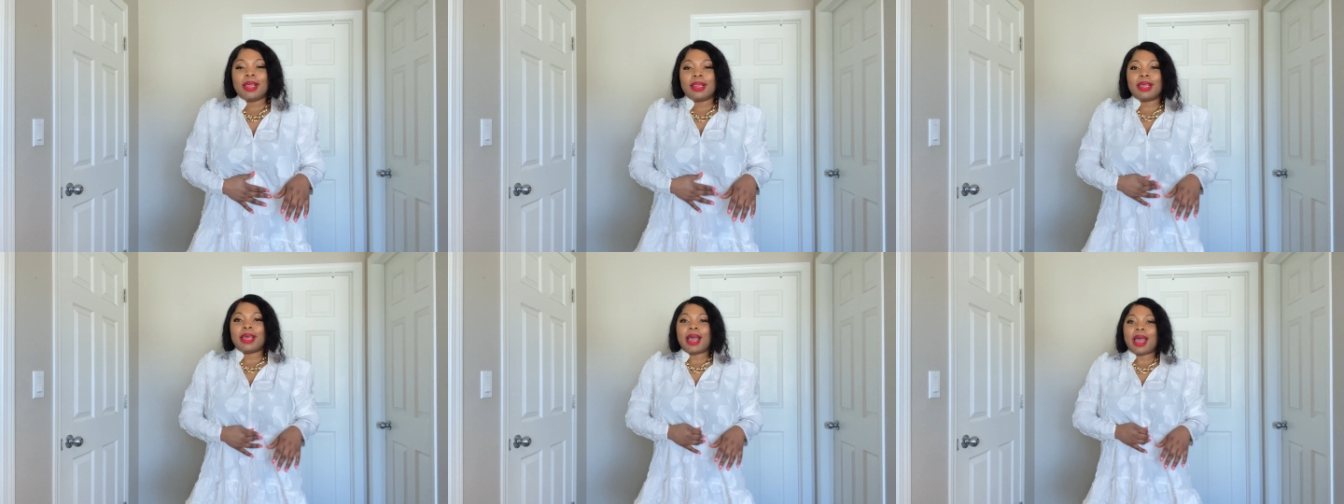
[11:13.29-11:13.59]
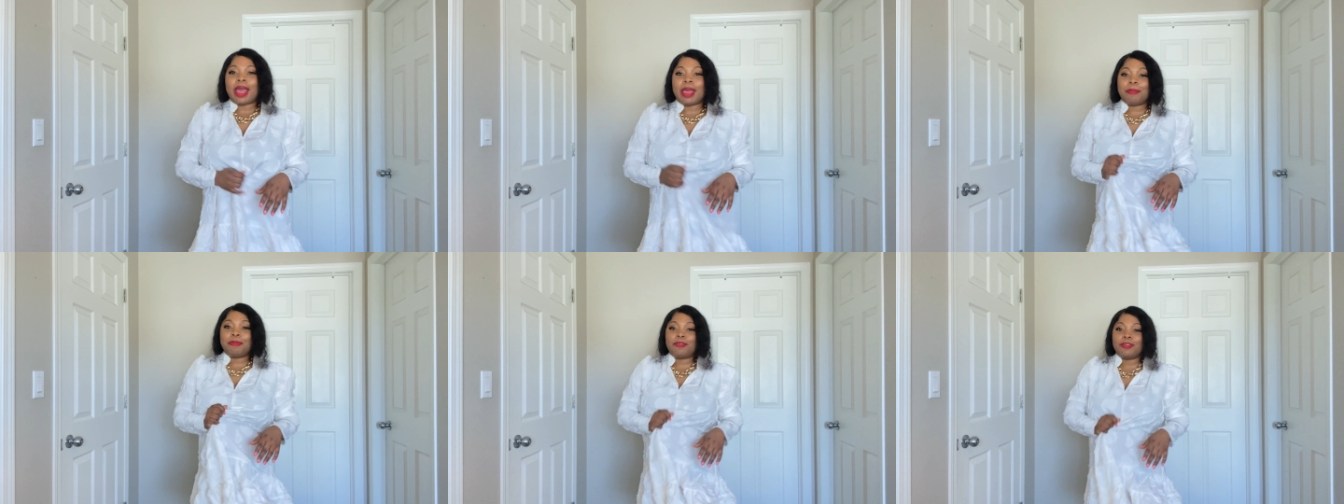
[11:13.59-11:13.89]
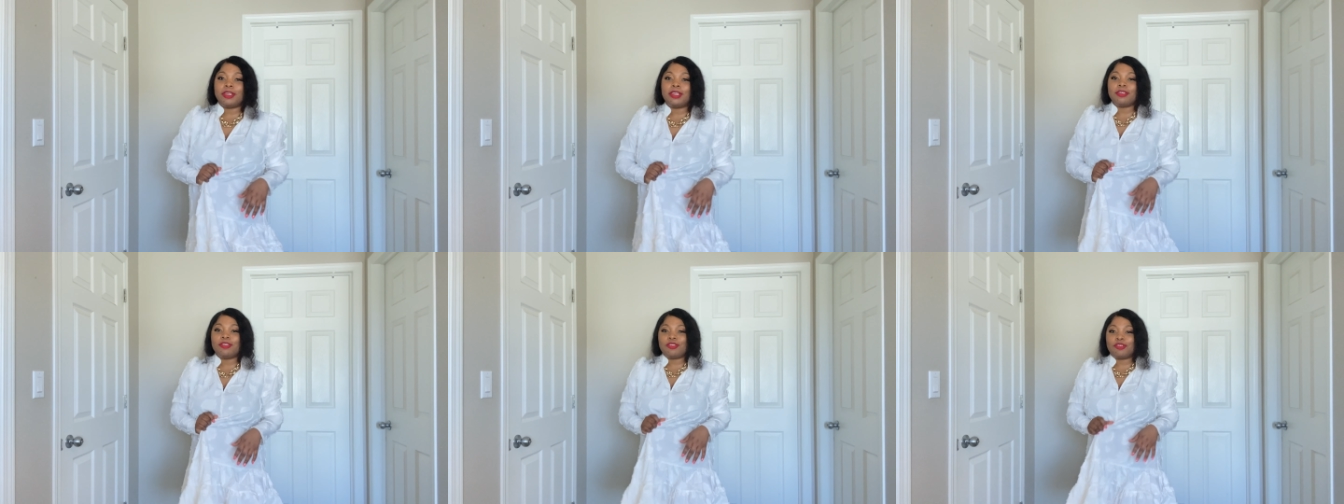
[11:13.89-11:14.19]
The hype
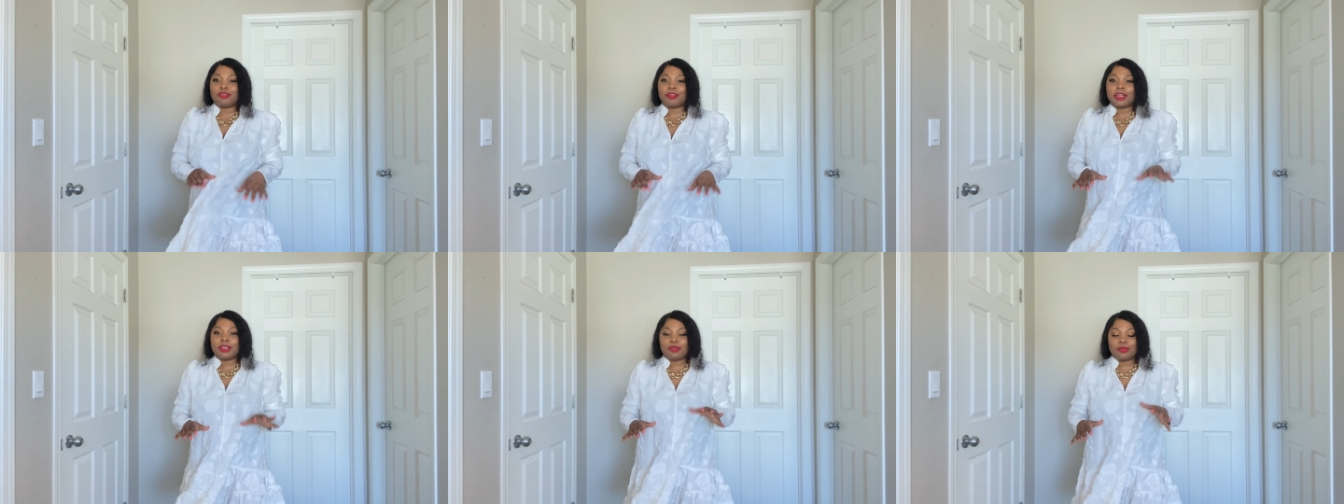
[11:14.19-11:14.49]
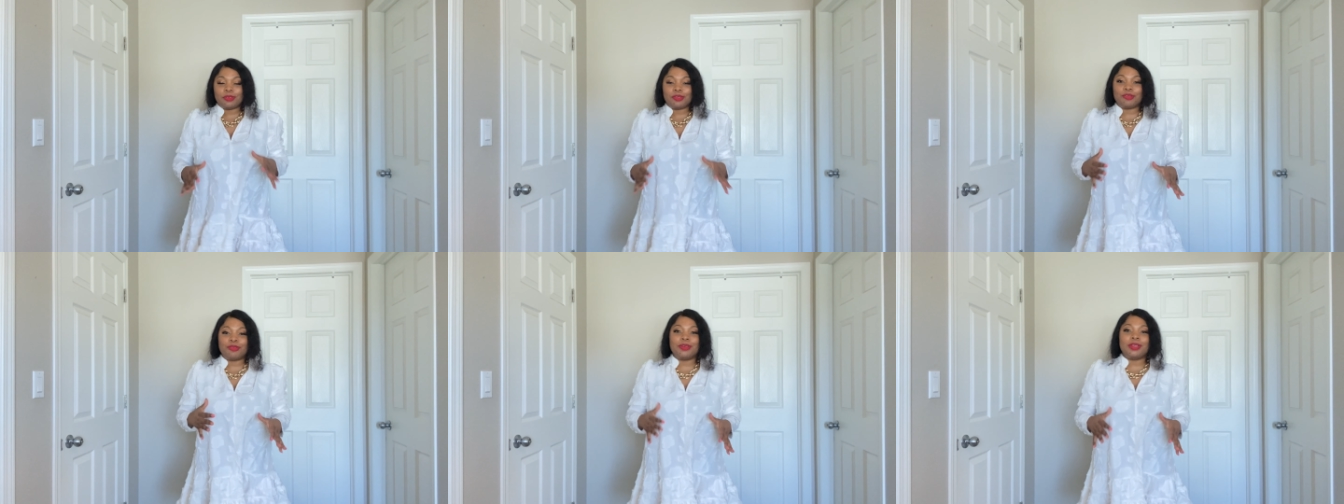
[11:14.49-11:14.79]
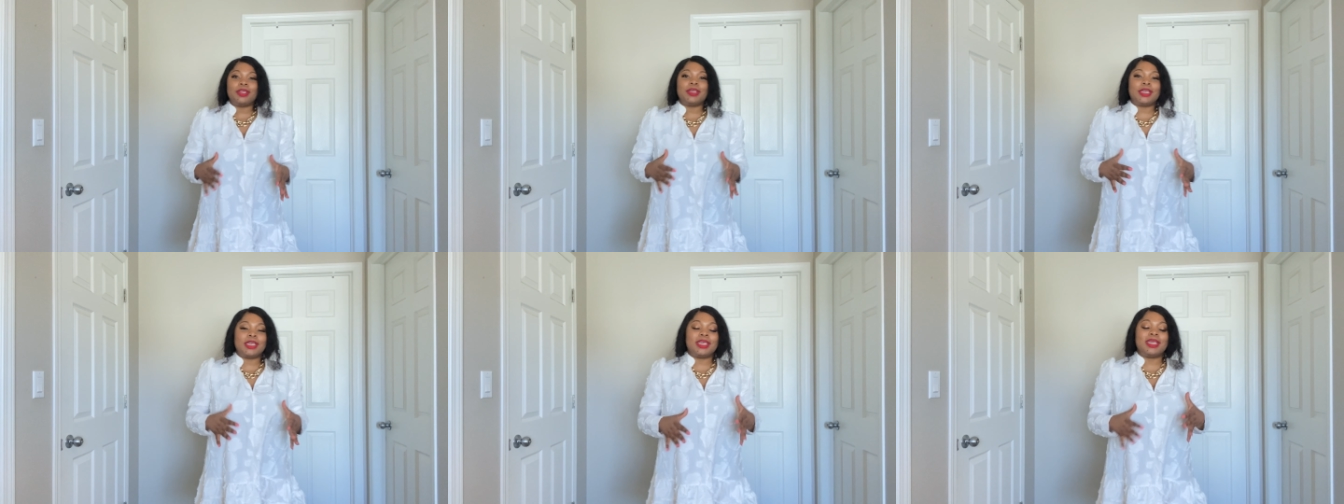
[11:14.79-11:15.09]
for this dress was
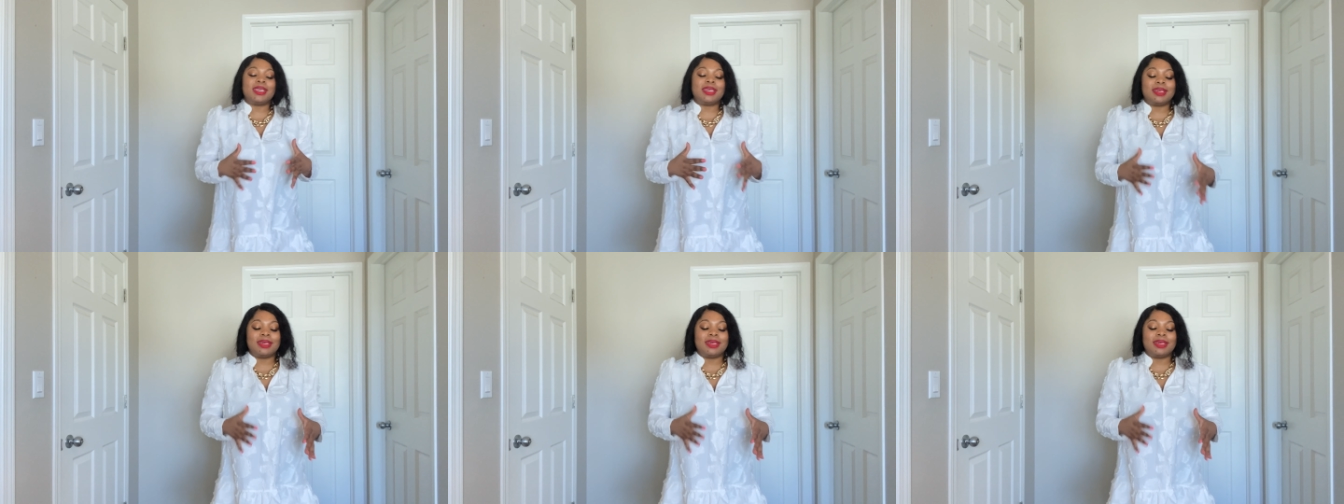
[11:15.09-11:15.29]
really,